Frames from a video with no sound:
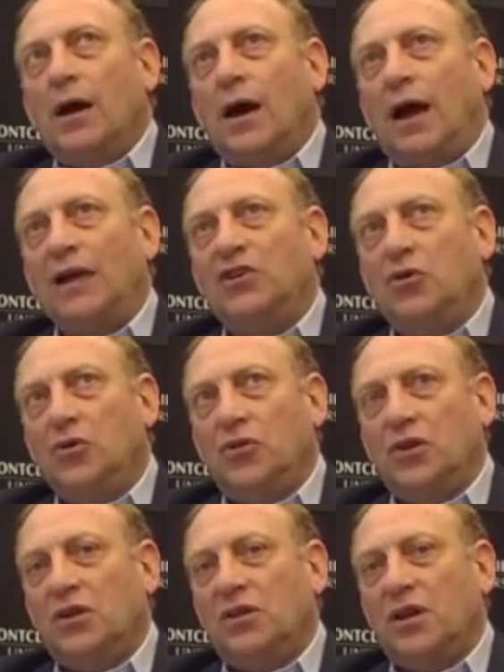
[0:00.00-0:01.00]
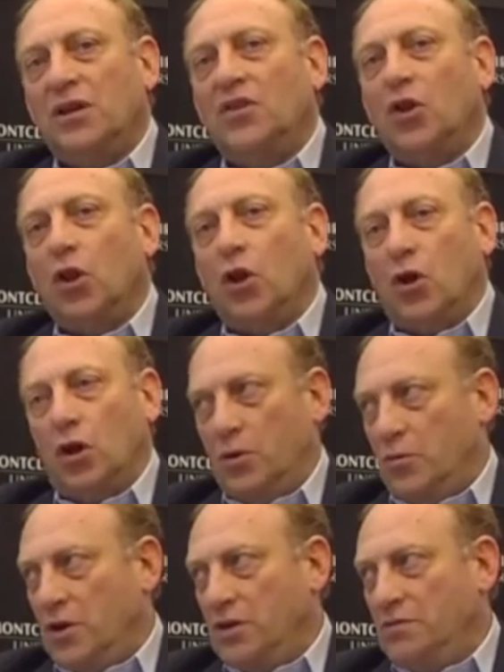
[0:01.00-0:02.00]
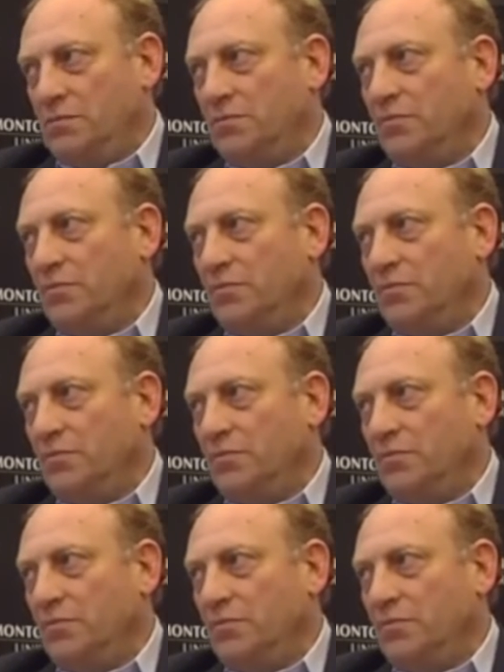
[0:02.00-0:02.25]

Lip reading: I do think that in the long run,